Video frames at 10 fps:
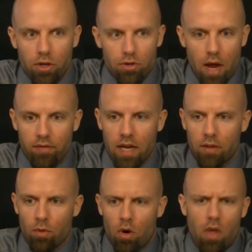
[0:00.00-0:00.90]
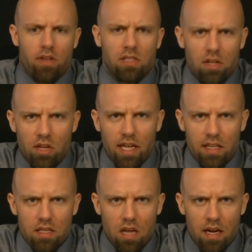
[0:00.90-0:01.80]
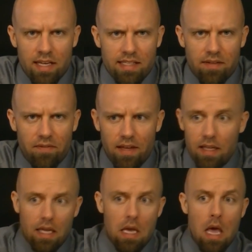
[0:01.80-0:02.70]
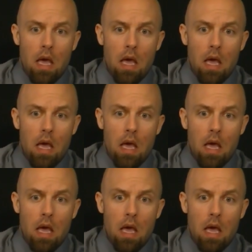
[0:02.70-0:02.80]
You're driving down the road, all of a sudden you get this uneasy feeling.